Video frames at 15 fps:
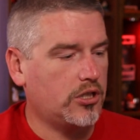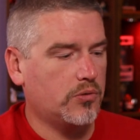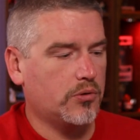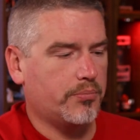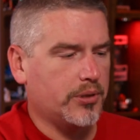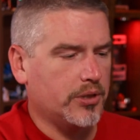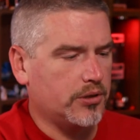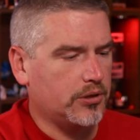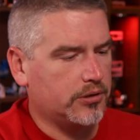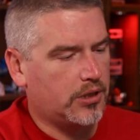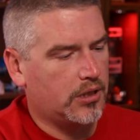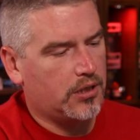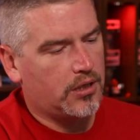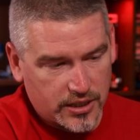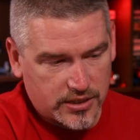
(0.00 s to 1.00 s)
You would
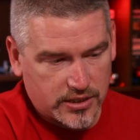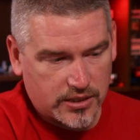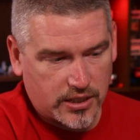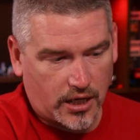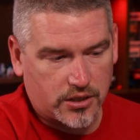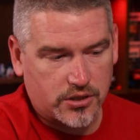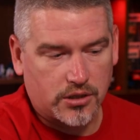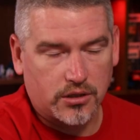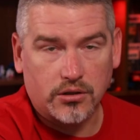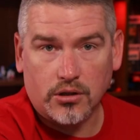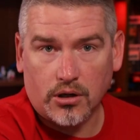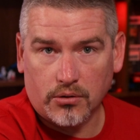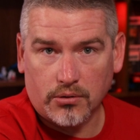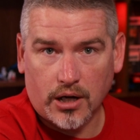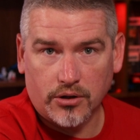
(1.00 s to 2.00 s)
build this
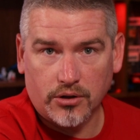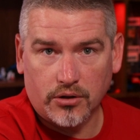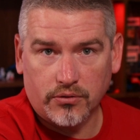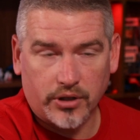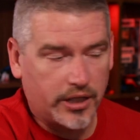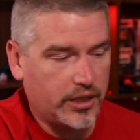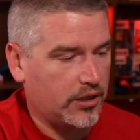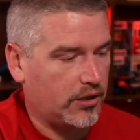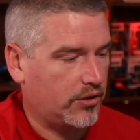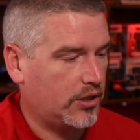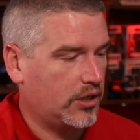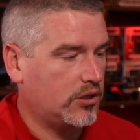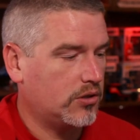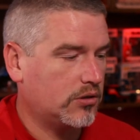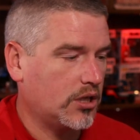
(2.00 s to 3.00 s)
section around over here,
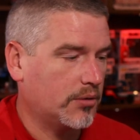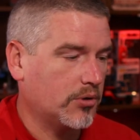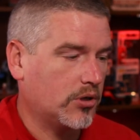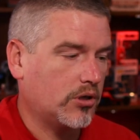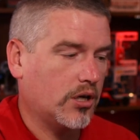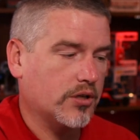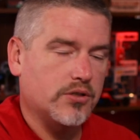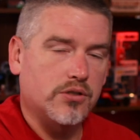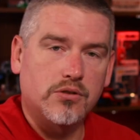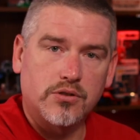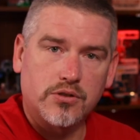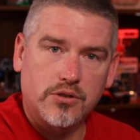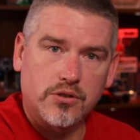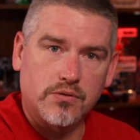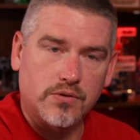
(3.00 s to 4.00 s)
then you'd come across and do
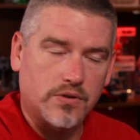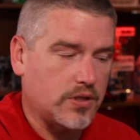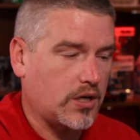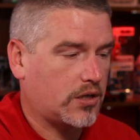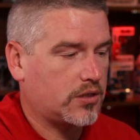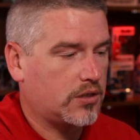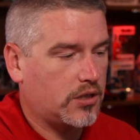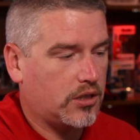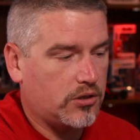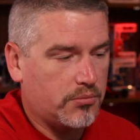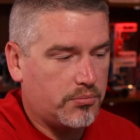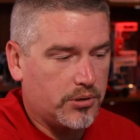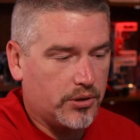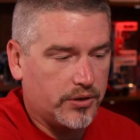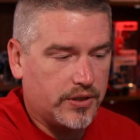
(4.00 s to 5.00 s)
the student section, then
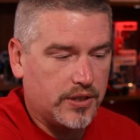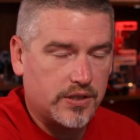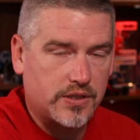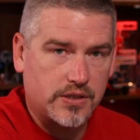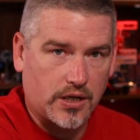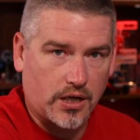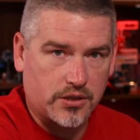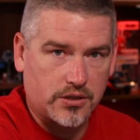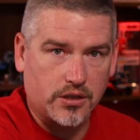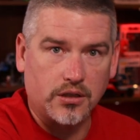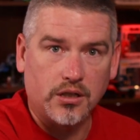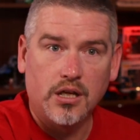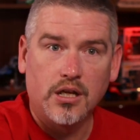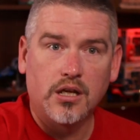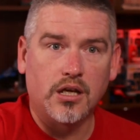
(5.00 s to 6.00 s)
you'd build this section,